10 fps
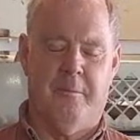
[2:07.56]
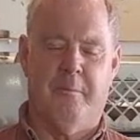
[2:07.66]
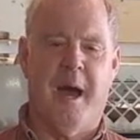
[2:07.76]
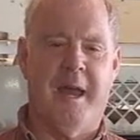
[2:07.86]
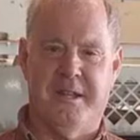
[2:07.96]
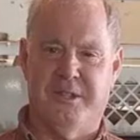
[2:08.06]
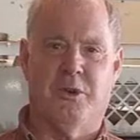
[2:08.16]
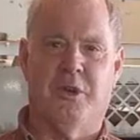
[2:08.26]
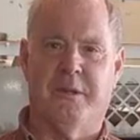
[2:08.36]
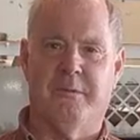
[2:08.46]
potting
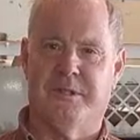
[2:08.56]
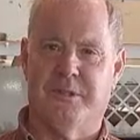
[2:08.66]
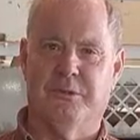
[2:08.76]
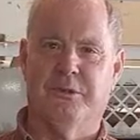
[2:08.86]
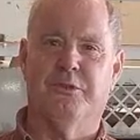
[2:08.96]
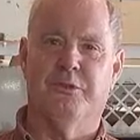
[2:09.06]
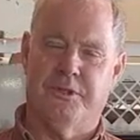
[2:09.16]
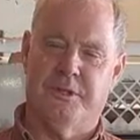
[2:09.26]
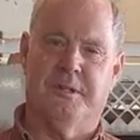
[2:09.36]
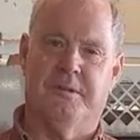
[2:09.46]
soil. It was so
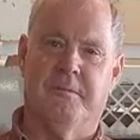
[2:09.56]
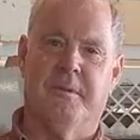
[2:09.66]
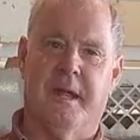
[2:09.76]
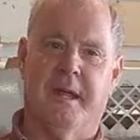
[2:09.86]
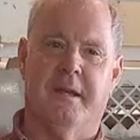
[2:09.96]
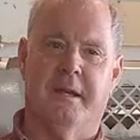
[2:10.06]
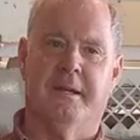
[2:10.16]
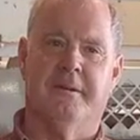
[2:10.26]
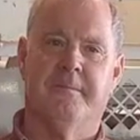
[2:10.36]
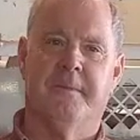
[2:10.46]
loose, and
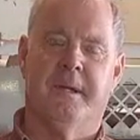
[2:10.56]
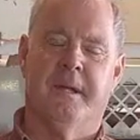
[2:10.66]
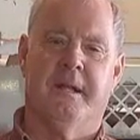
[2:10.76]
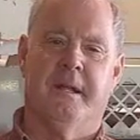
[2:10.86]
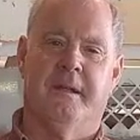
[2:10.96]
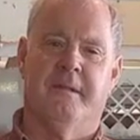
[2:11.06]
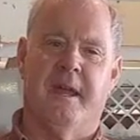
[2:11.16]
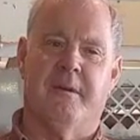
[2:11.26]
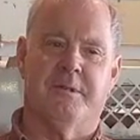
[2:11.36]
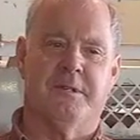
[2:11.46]

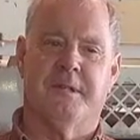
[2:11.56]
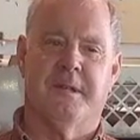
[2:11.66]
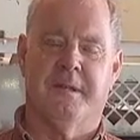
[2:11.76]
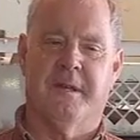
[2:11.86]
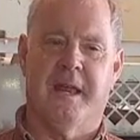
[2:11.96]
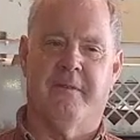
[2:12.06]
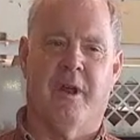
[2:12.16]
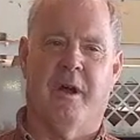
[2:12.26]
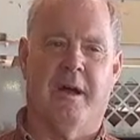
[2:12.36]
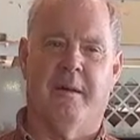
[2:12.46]
that was kind of an
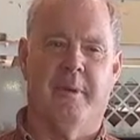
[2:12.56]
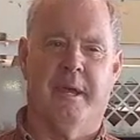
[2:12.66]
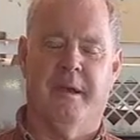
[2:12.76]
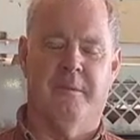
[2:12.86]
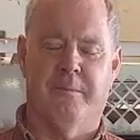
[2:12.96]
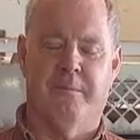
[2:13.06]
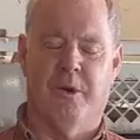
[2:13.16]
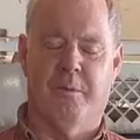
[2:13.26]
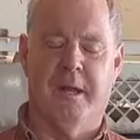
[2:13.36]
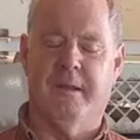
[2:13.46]
aha
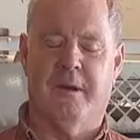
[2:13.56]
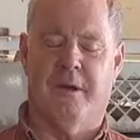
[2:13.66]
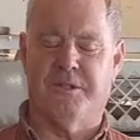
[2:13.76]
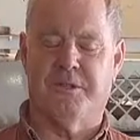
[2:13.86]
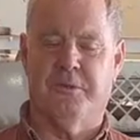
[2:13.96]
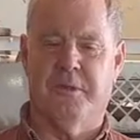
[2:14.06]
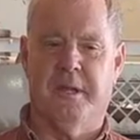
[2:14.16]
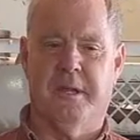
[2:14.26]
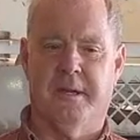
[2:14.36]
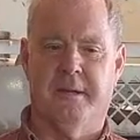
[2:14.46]
moment. And also
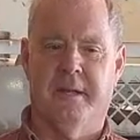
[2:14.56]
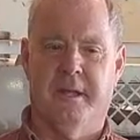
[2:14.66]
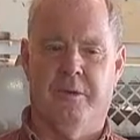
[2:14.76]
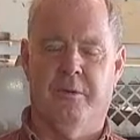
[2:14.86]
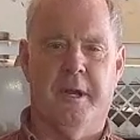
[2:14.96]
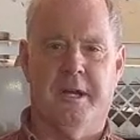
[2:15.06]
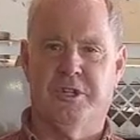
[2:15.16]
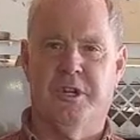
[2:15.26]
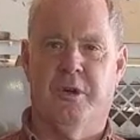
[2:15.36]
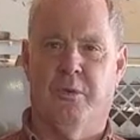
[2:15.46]
the
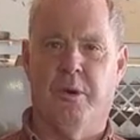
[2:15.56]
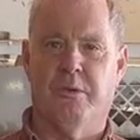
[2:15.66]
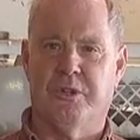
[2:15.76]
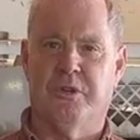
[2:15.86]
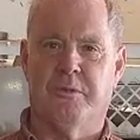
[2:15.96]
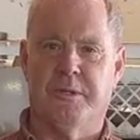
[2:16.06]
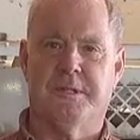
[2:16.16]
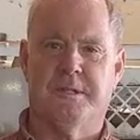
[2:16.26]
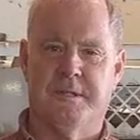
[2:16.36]
reduction in erosion was